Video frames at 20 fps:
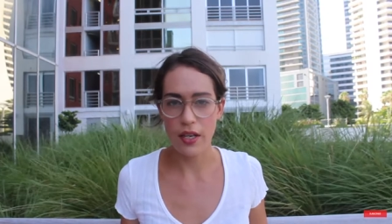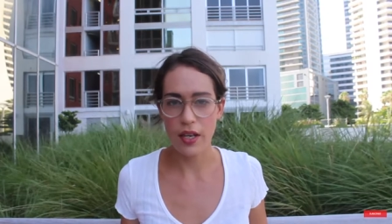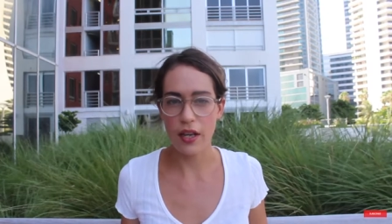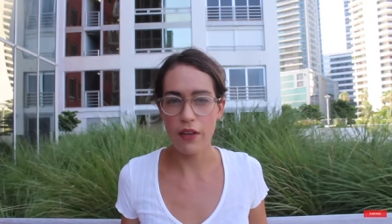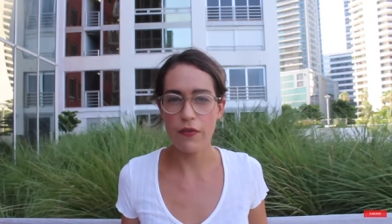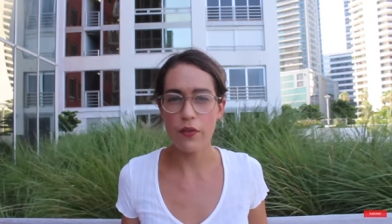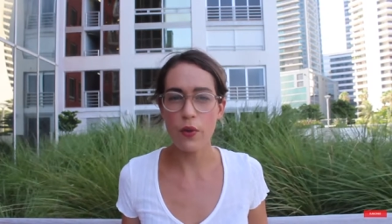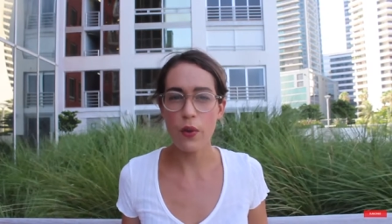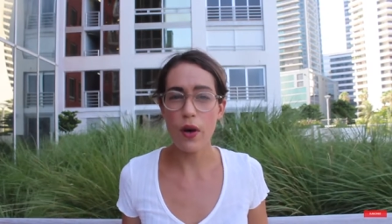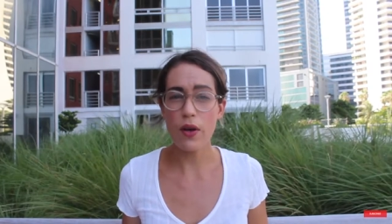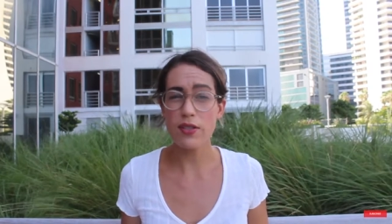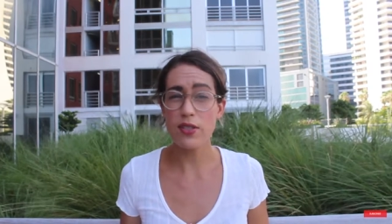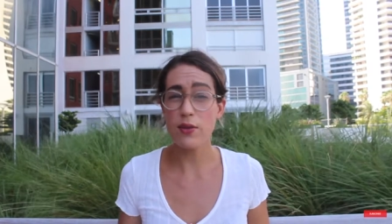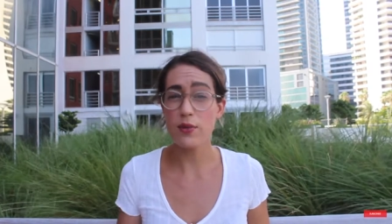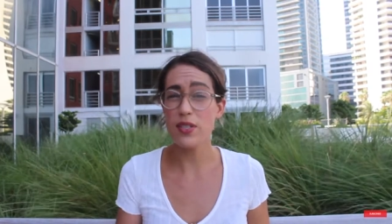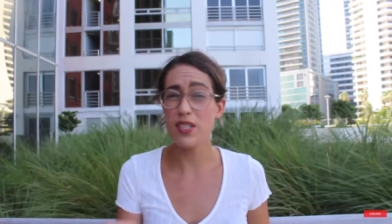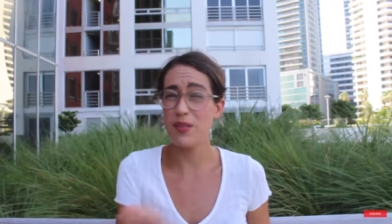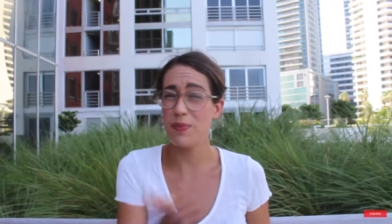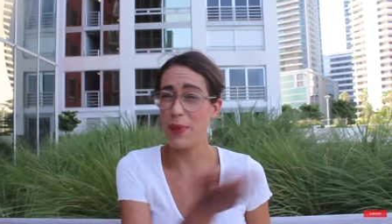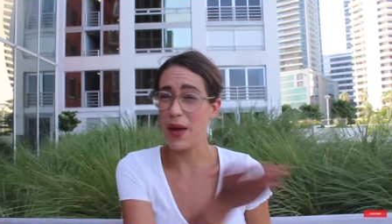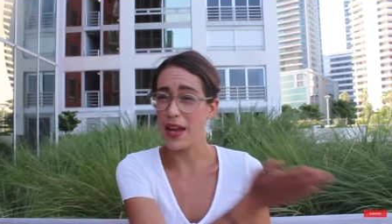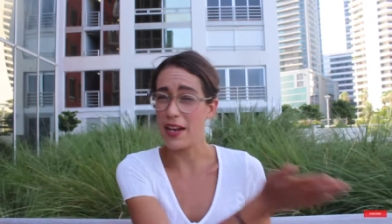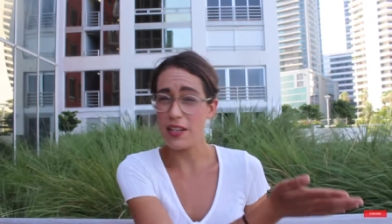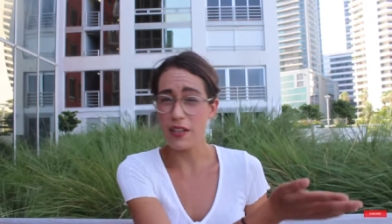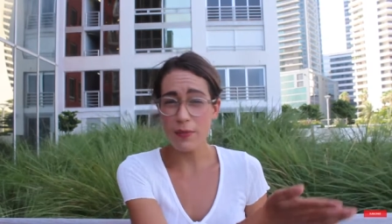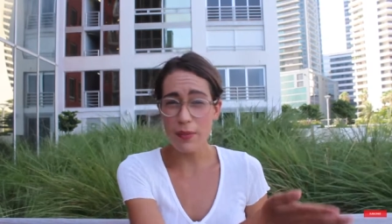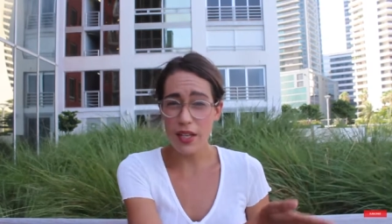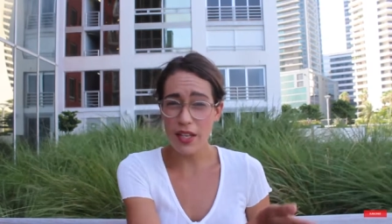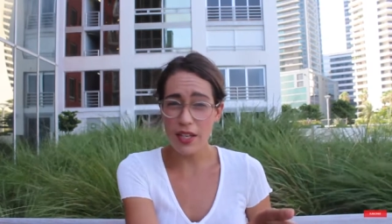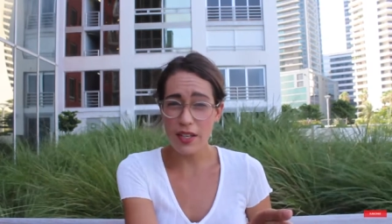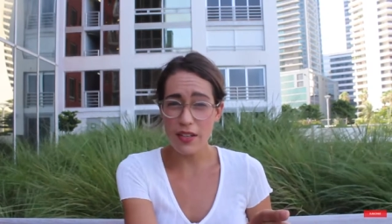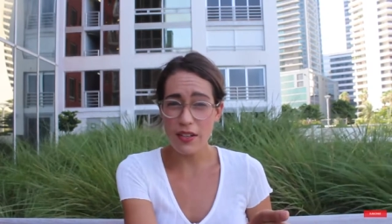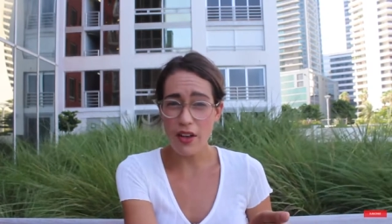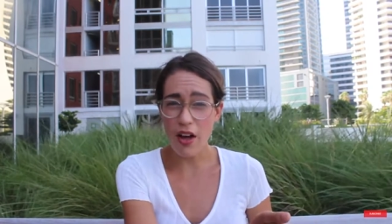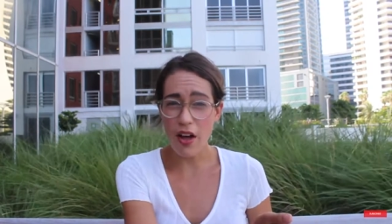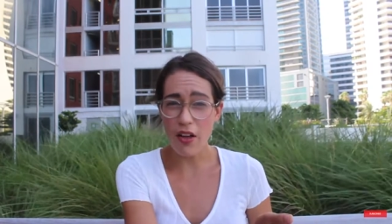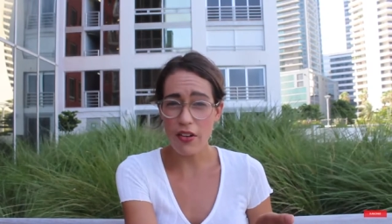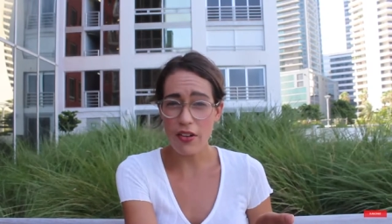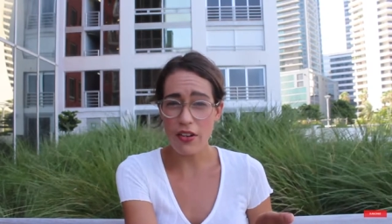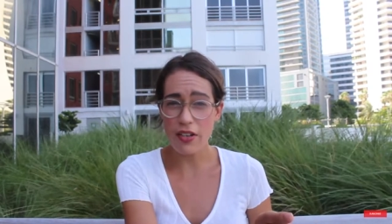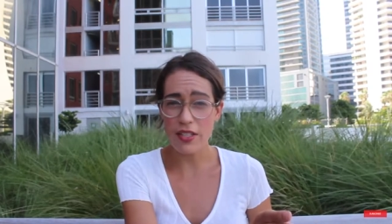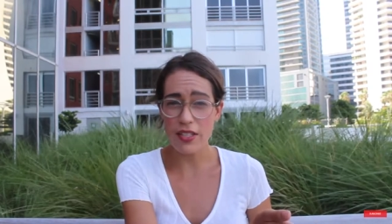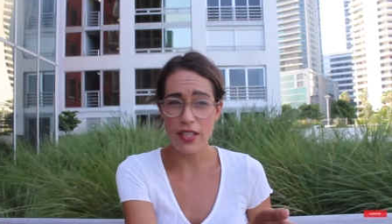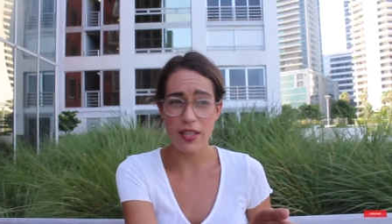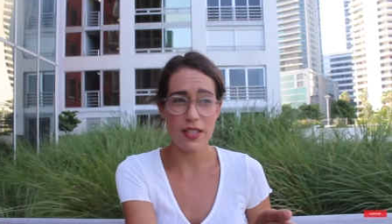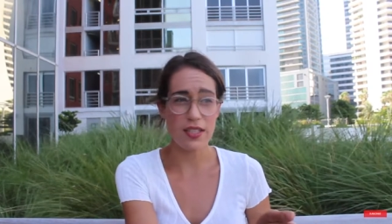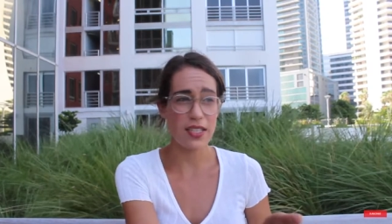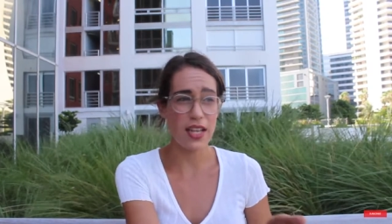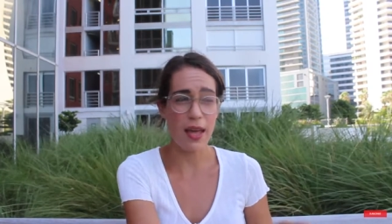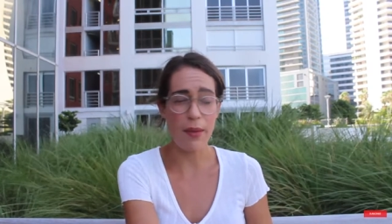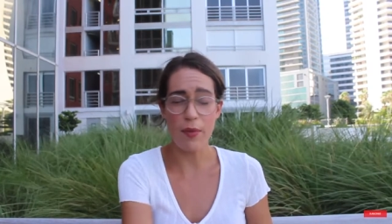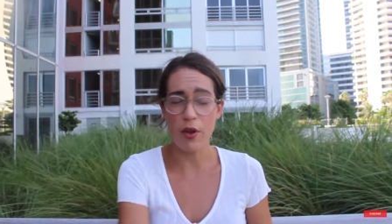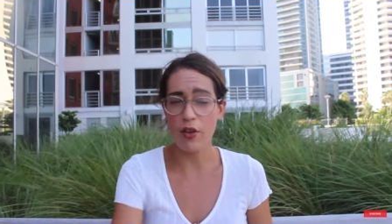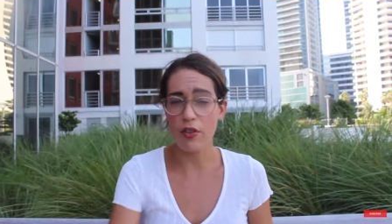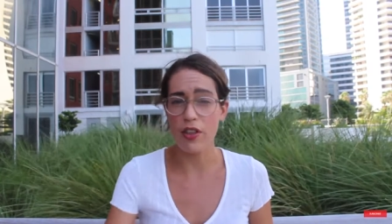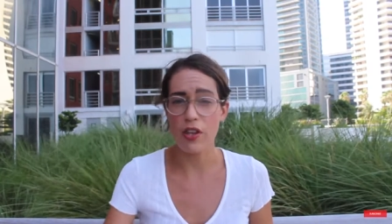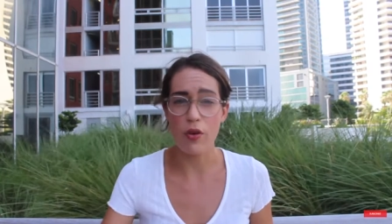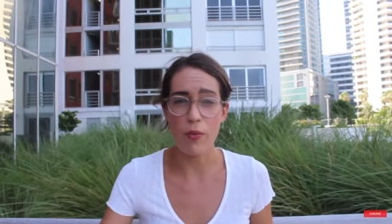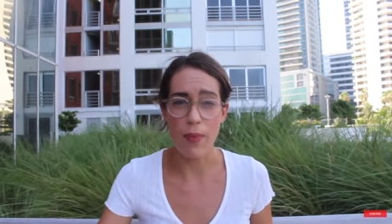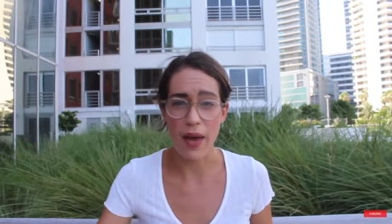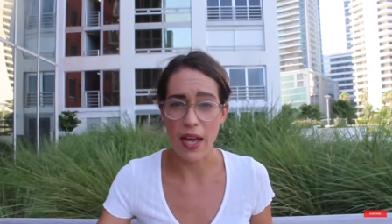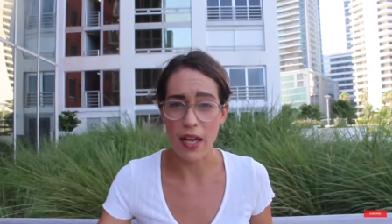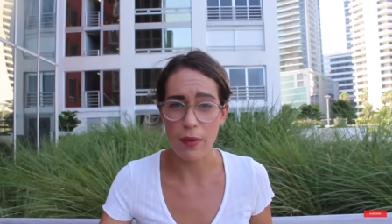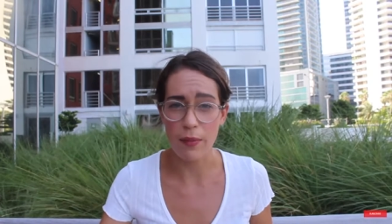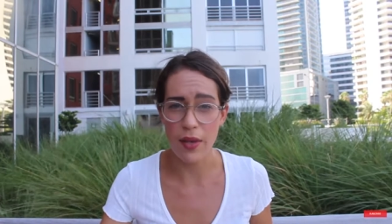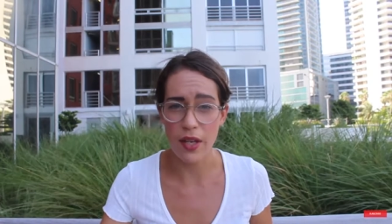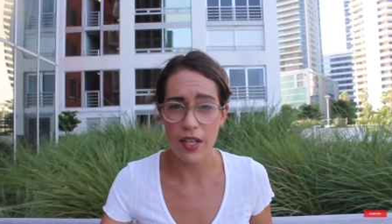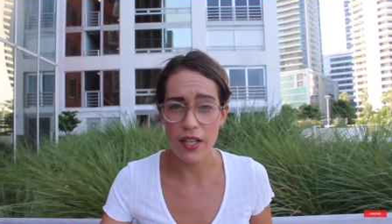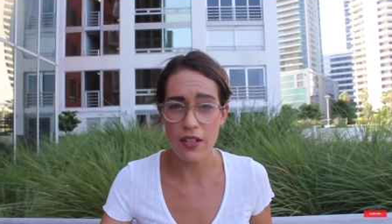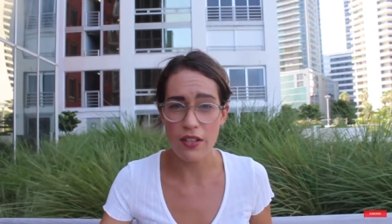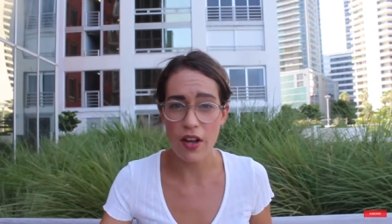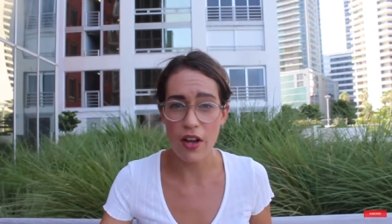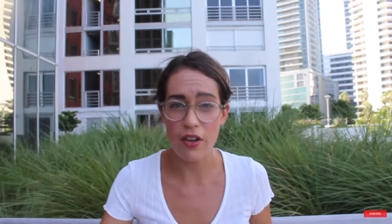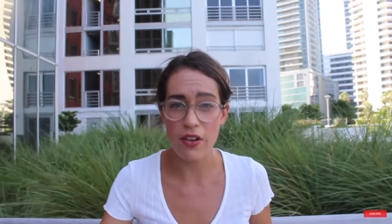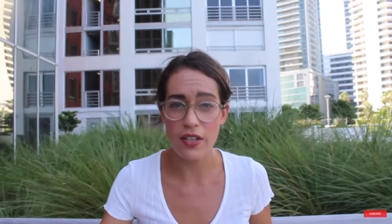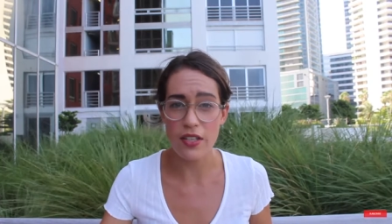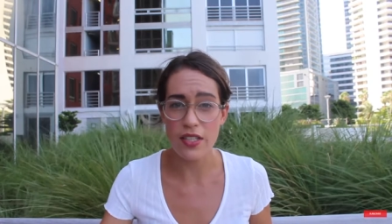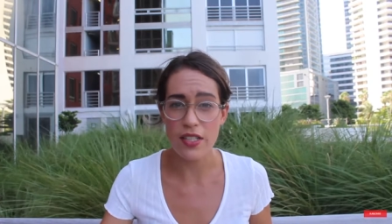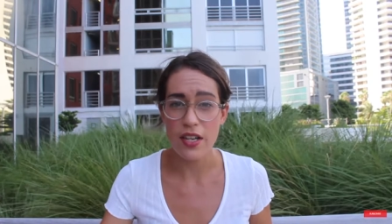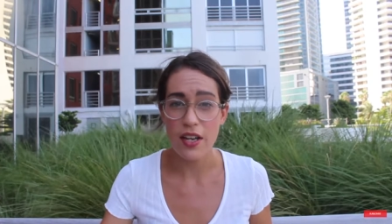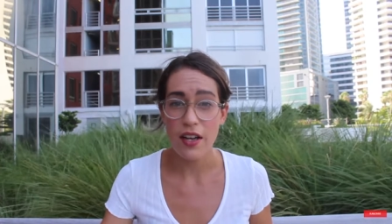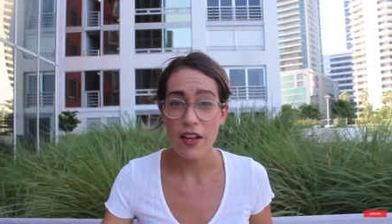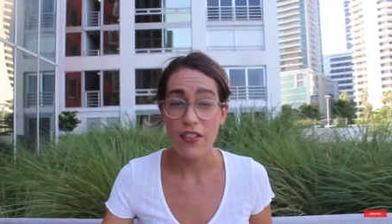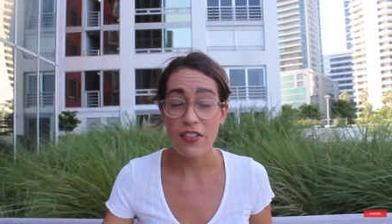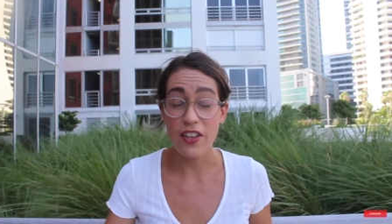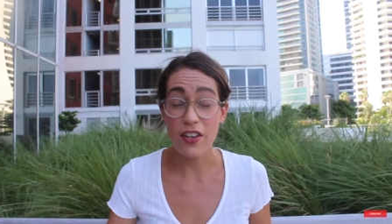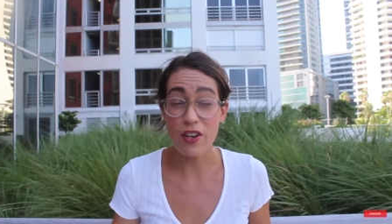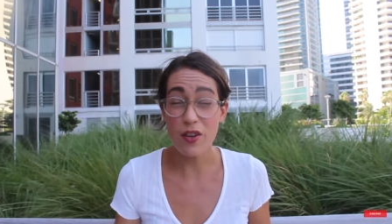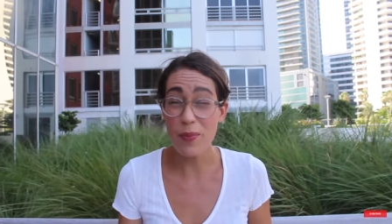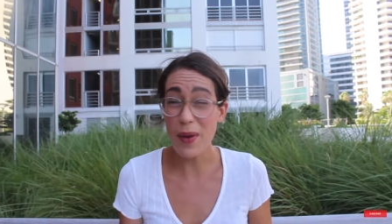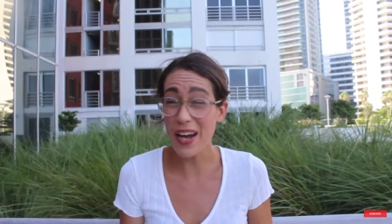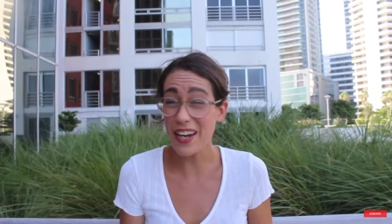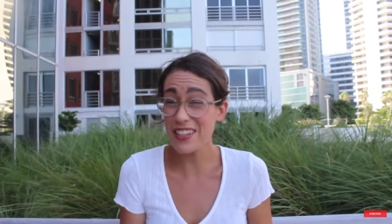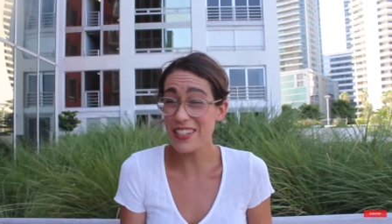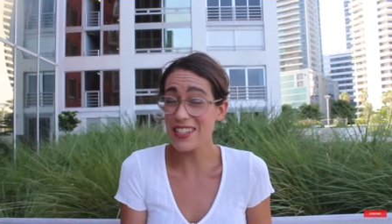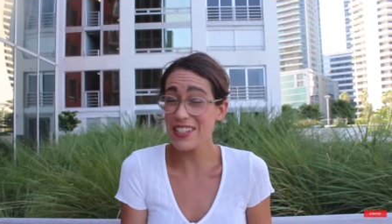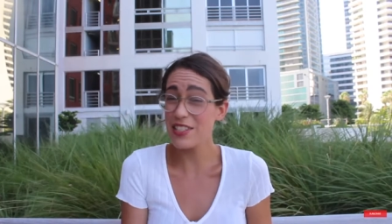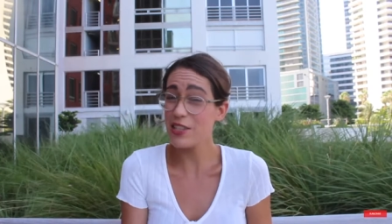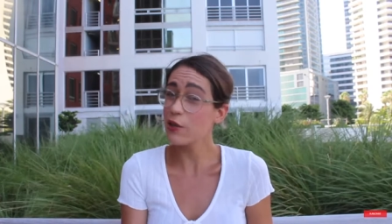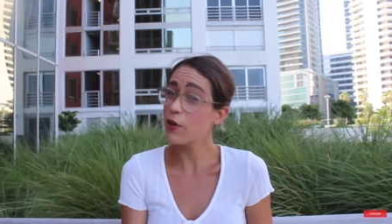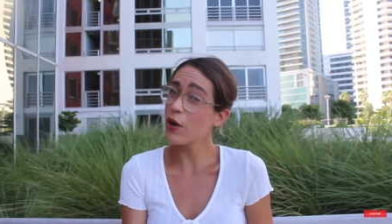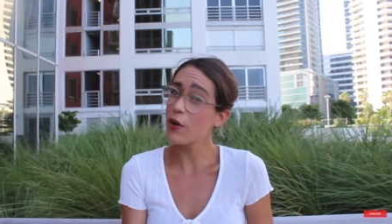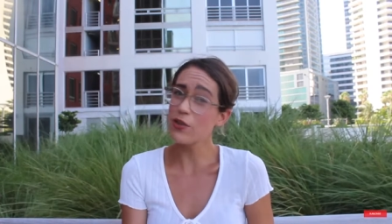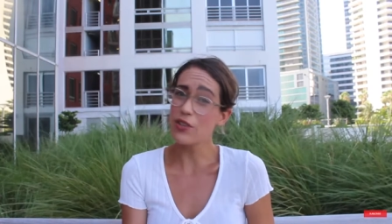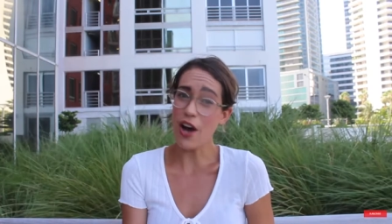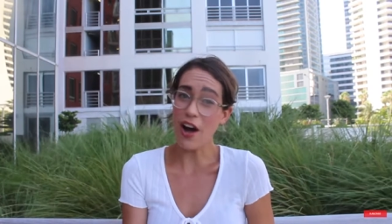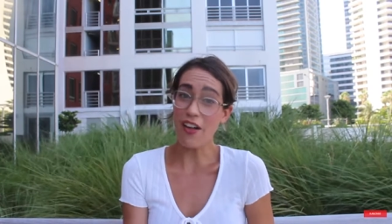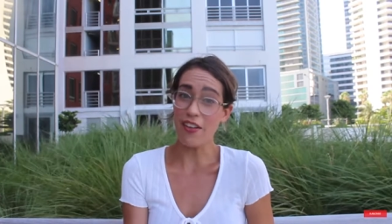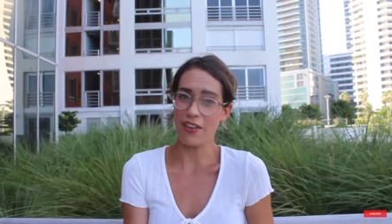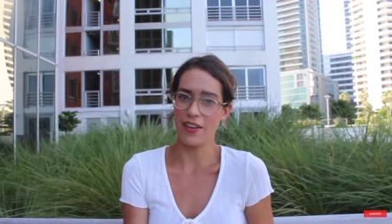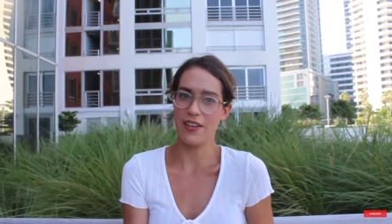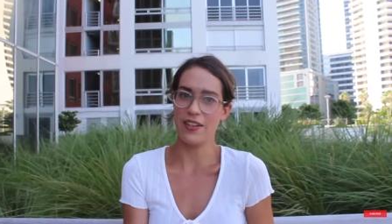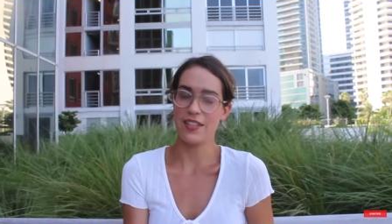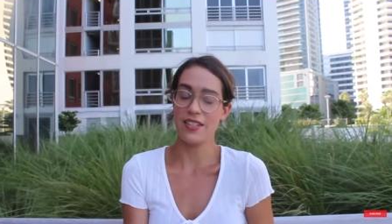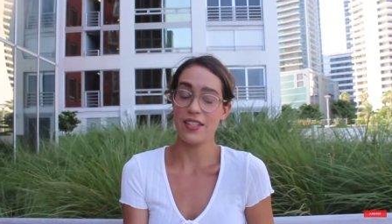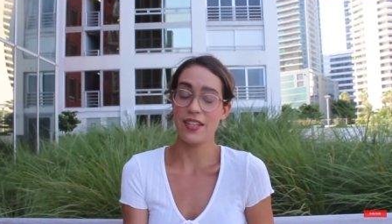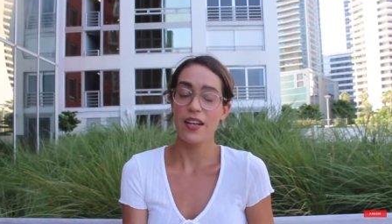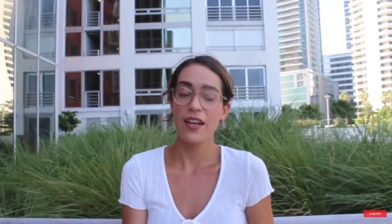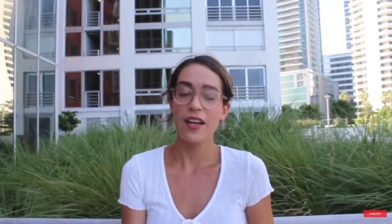If you also spend a million dollars in the same year that you make a million dollars, then you're back to zero dollars.